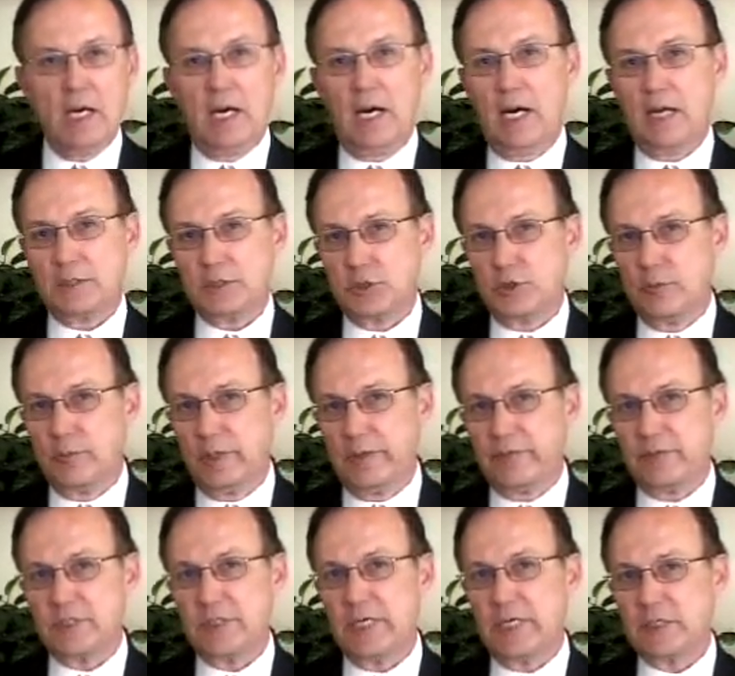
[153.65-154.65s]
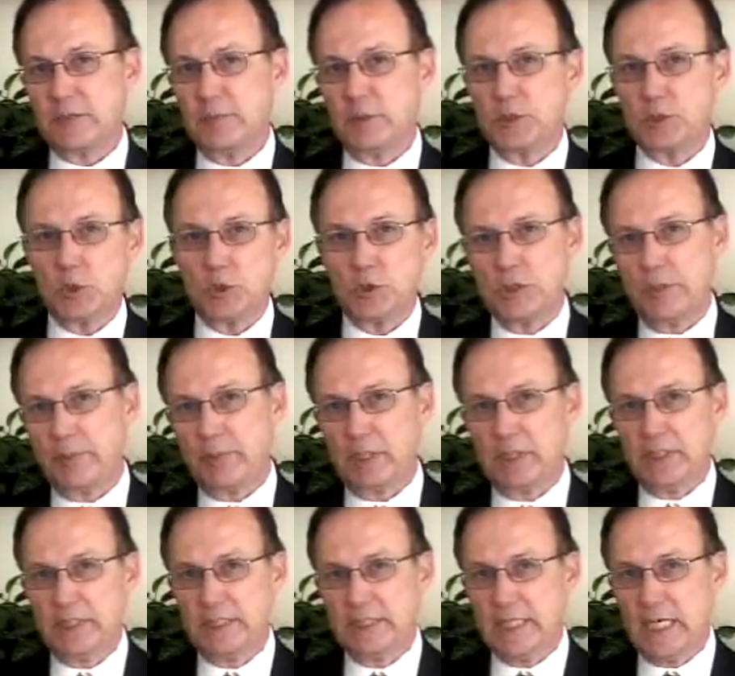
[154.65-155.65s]
Summative assessments are
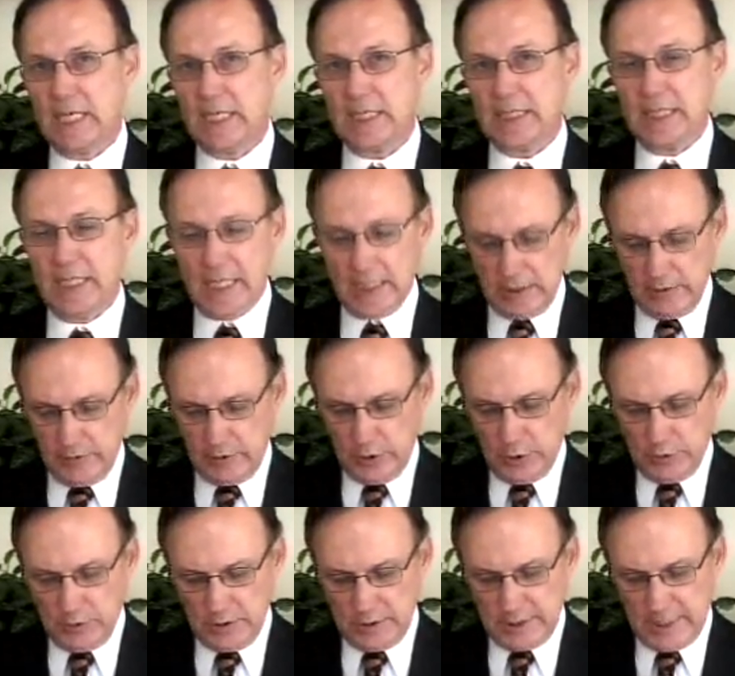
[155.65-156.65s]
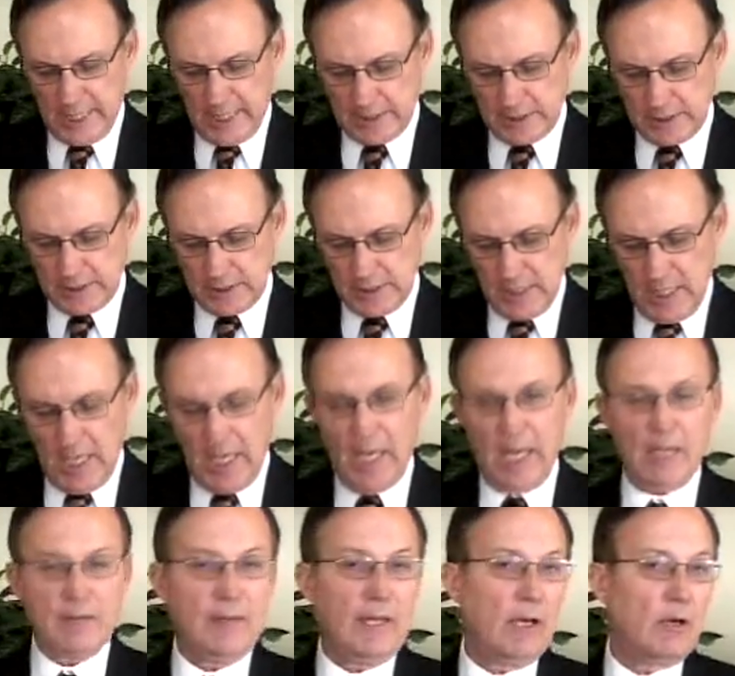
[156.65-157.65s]
typically done at the end of the unit tests,
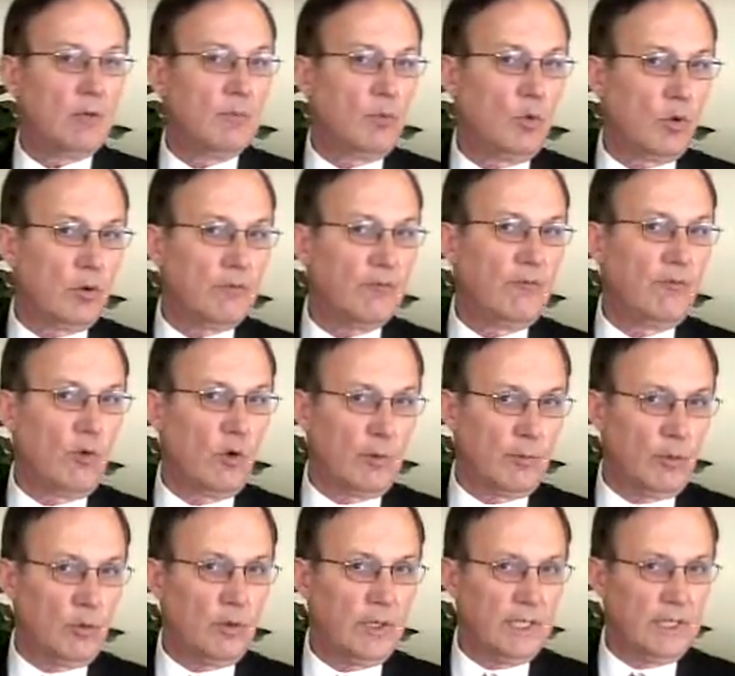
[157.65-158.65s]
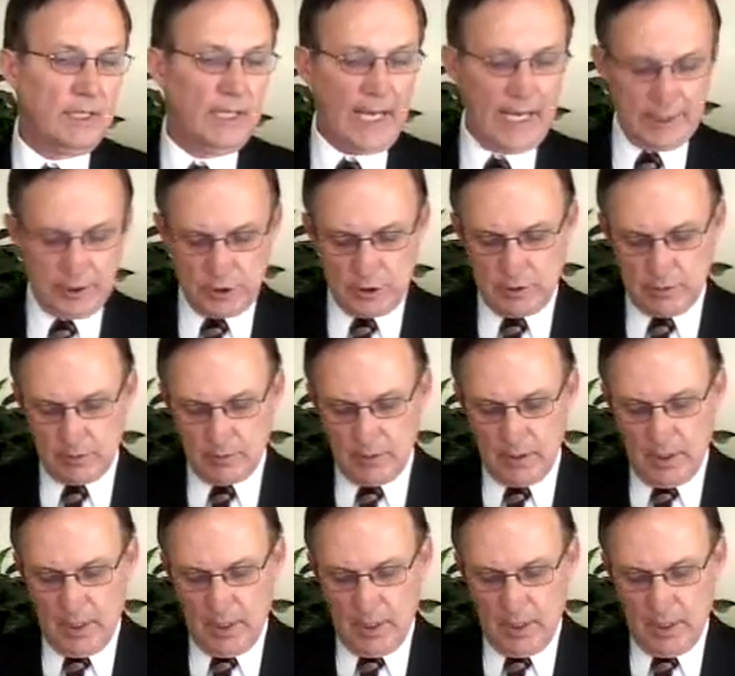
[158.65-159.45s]
and they are more formal in nature.